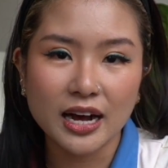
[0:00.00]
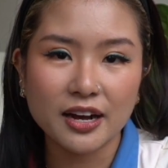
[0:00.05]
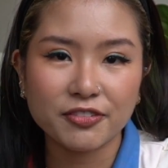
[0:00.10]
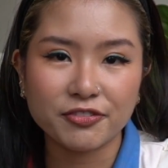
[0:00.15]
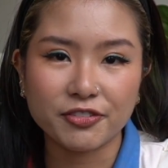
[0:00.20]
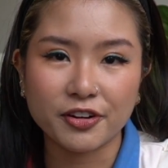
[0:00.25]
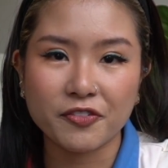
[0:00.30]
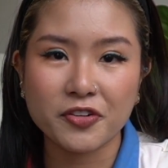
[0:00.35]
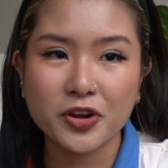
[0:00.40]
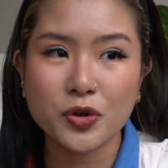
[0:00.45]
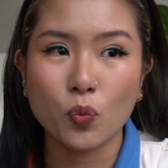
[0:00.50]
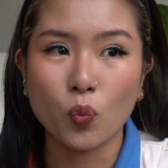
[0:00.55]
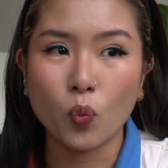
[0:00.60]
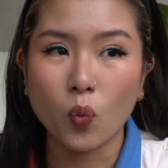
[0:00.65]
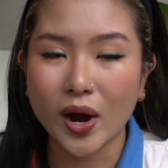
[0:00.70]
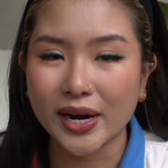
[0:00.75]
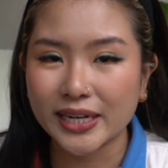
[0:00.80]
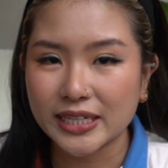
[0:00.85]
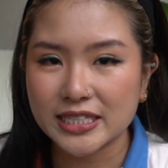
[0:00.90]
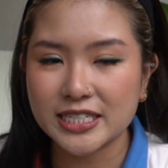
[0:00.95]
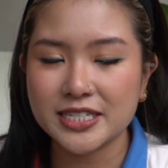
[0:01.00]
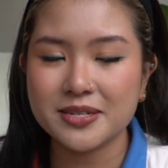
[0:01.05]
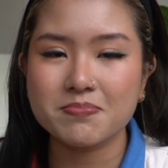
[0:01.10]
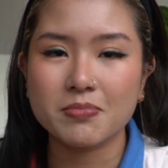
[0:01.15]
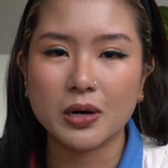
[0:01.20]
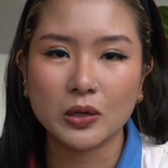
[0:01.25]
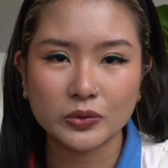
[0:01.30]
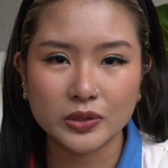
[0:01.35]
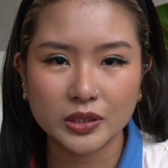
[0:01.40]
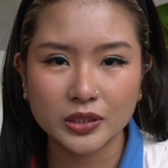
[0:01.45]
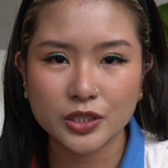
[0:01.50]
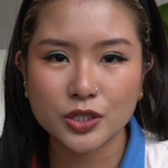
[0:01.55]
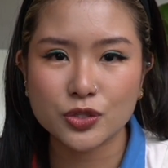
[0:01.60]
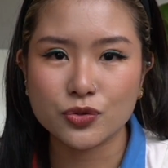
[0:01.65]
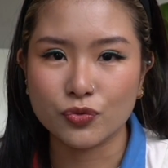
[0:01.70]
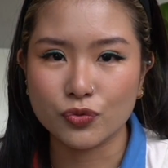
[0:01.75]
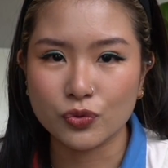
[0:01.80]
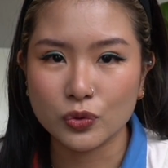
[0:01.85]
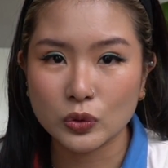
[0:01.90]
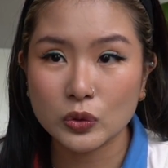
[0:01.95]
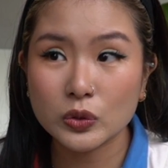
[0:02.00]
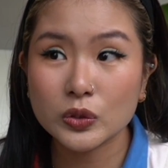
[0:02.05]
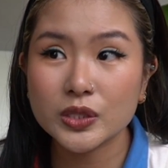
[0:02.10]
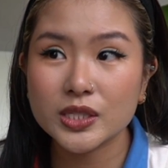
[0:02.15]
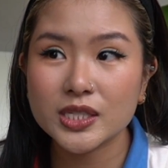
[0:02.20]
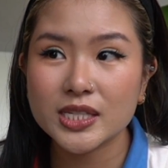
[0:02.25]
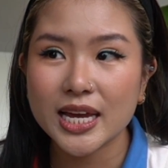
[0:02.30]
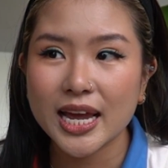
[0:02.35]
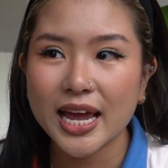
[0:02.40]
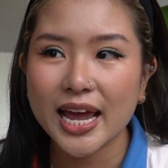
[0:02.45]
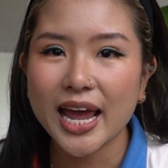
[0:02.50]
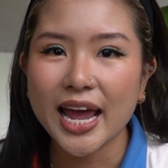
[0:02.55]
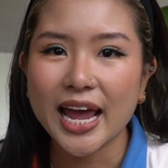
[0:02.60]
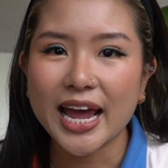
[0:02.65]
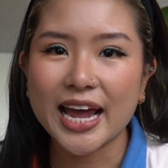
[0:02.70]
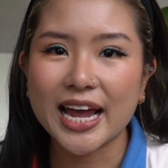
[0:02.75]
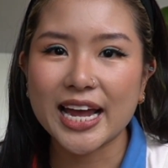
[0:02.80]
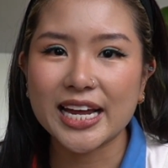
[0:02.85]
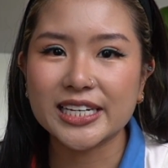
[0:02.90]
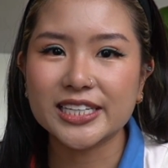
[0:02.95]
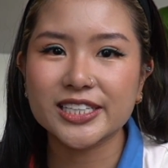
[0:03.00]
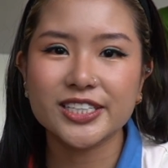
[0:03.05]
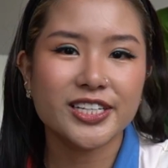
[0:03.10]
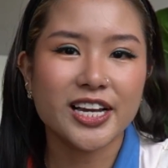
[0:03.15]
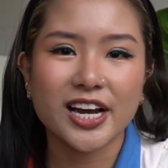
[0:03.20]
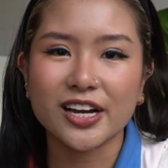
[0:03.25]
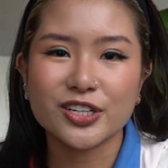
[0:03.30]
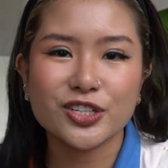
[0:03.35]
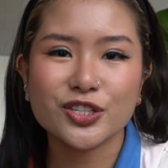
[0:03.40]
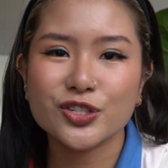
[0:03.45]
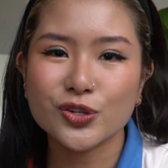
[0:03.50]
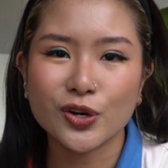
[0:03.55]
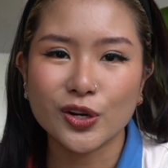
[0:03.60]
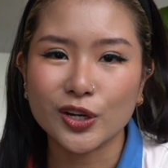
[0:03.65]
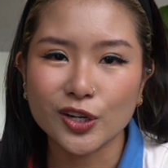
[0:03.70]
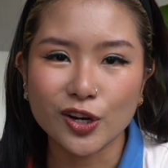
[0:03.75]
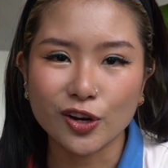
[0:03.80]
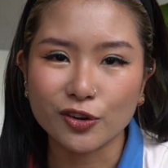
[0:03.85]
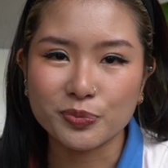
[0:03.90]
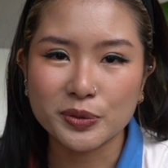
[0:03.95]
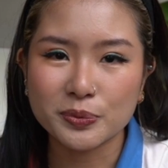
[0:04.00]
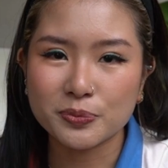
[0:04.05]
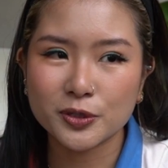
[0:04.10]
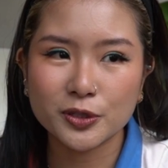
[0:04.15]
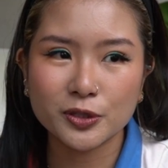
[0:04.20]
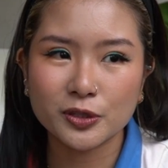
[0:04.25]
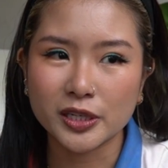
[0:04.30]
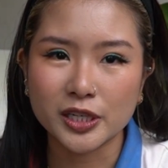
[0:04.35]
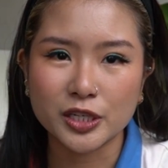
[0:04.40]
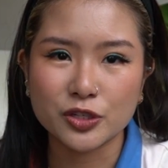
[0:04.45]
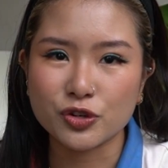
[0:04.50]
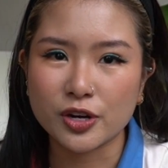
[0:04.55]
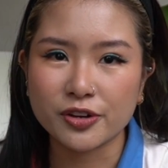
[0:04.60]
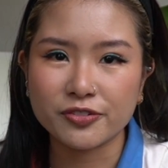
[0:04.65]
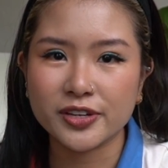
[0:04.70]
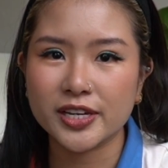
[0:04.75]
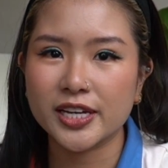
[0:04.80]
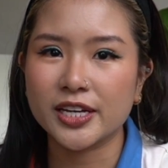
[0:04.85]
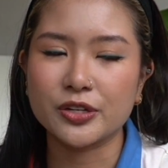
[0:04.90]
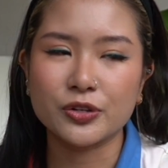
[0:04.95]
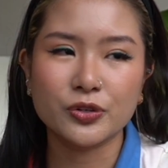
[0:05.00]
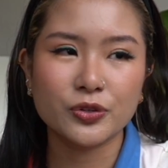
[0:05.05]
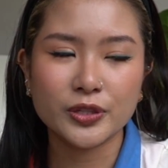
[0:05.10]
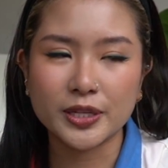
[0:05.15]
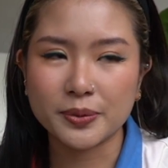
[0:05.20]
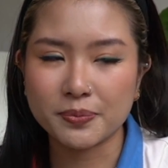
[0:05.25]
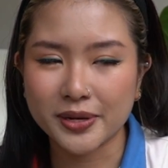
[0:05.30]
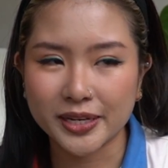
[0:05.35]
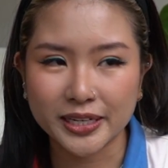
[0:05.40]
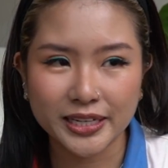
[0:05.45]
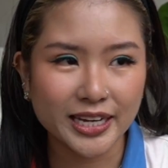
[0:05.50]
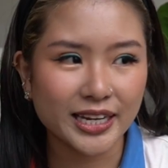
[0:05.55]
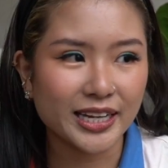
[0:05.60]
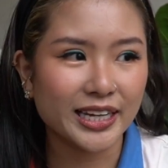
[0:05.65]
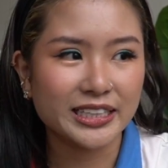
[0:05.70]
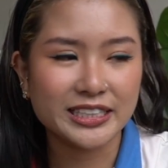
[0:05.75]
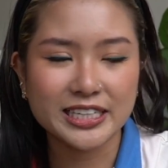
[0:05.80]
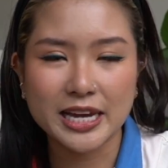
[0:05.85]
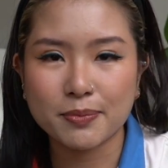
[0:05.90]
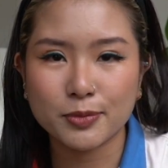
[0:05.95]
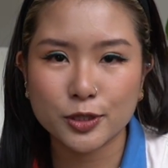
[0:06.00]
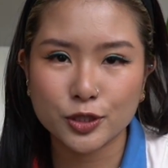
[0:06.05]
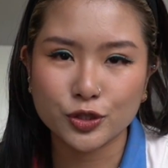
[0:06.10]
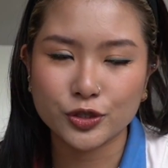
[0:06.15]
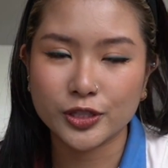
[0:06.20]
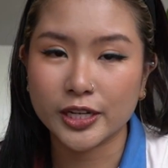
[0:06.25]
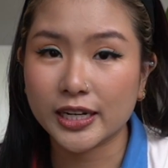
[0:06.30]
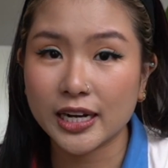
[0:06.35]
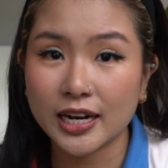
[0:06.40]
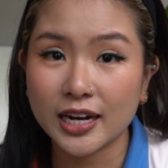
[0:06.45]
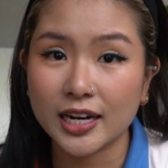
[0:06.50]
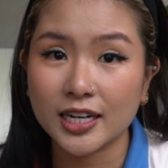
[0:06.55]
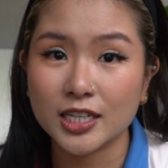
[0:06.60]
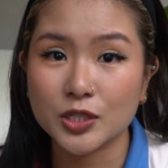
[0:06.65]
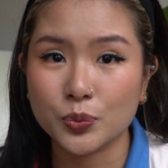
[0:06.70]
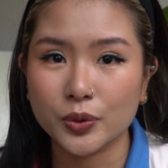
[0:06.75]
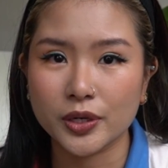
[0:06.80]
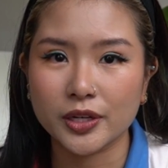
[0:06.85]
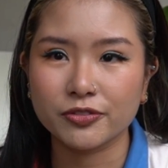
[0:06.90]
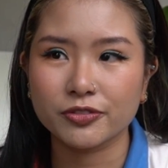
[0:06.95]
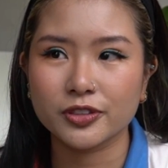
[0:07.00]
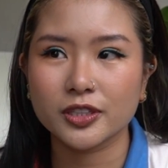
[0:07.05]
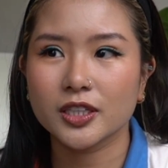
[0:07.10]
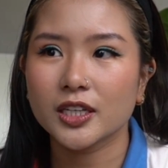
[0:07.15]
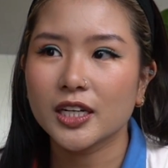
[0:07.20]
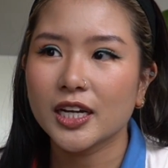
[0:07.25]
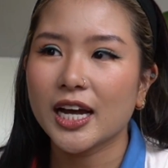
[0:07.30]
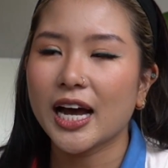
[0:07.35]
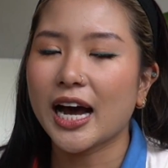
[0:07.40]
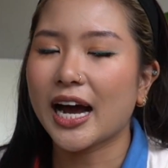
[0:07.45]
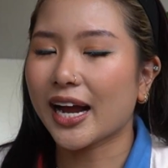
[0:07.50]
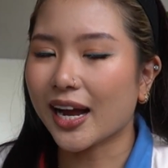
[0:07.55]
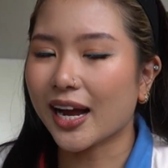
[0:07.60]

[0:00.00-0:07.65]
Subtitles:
are very windy mountainous roads and yeah, just not a lot of people want to drive it, you know, they might get like damage to their cars, whatever. I